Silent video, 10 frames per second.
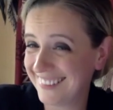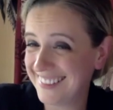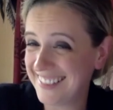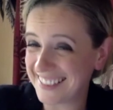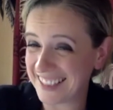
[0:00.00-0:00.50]

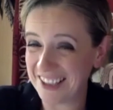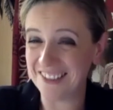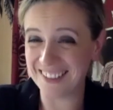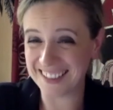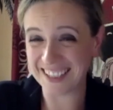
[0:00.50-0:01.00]
so
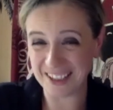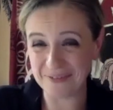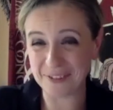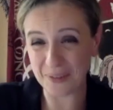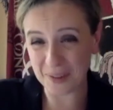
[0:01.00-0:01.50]
you so
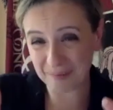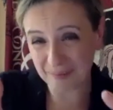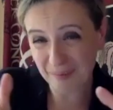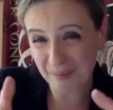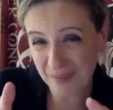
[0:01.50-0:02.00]
you've got
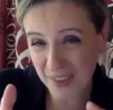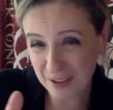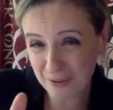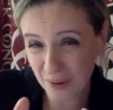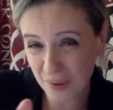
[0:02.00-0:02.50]
them that
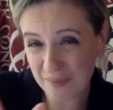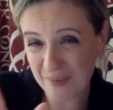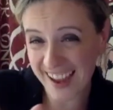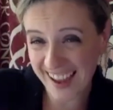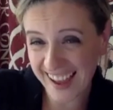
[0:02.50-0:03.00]
you've got them
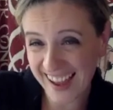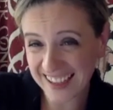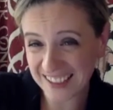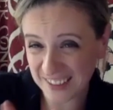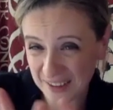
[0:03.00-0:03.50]
there,
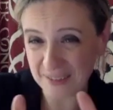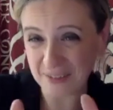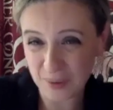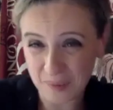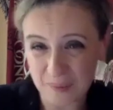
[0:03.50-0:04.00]
you know, you've
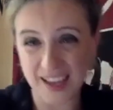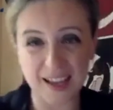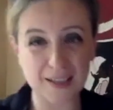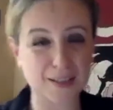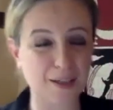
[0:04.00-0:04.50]
got them
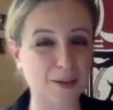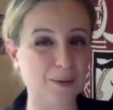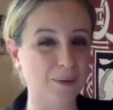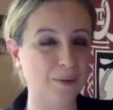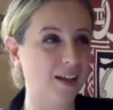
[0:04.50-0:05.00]
there.
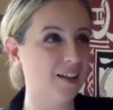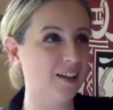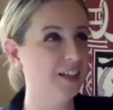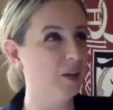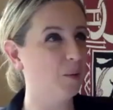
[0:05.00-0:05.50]
So
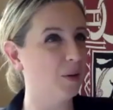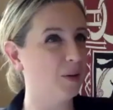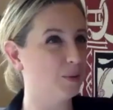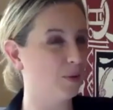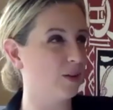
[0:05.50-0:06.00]

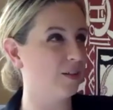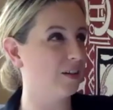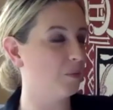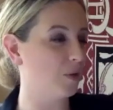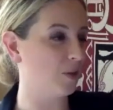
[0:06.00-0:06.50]
whereas with a
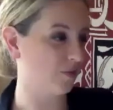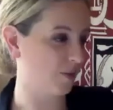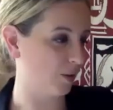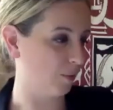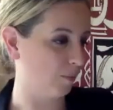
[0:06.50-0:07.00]
with a
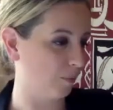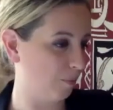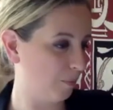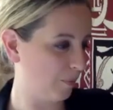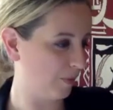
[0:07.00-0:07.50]
film,
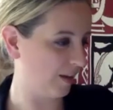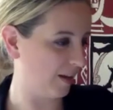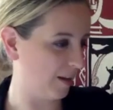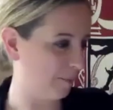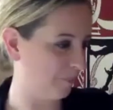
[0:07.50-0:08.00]

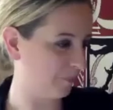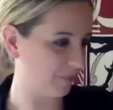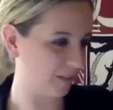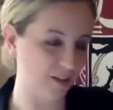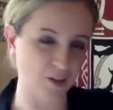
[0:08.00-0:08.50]
um,
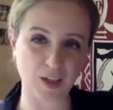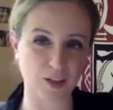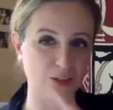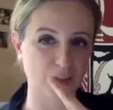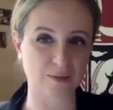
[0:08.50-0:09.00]
you know, they
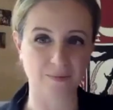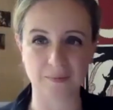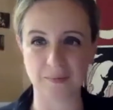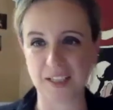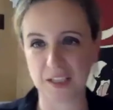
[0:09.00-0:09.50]
could just
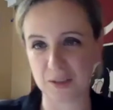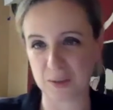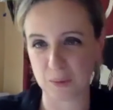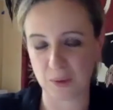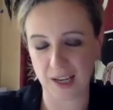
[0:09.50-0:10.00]
they could
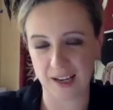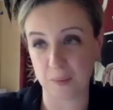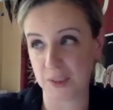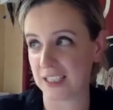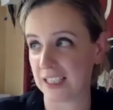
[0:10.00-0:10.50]
just walk out,
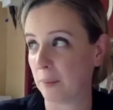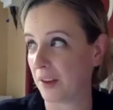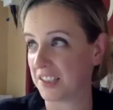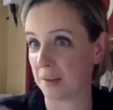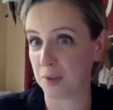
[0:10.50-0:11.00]
particularly by
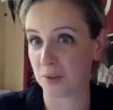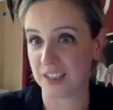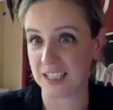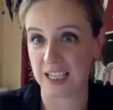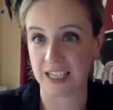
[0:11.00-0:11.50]
the time it's on the
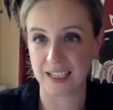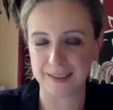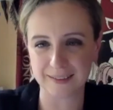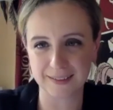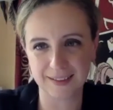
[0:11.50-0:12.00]
telly.
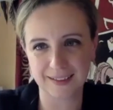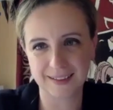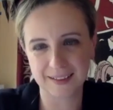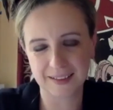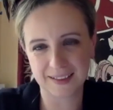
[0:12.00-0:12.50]

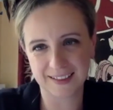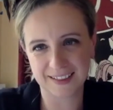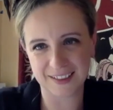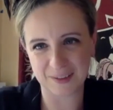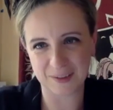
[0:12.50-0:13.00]

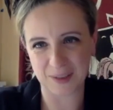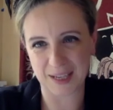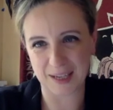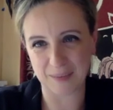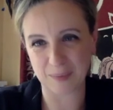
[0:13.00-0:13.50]
So you've got to
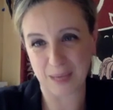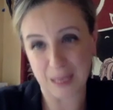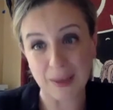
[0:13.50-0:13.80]
keep keep it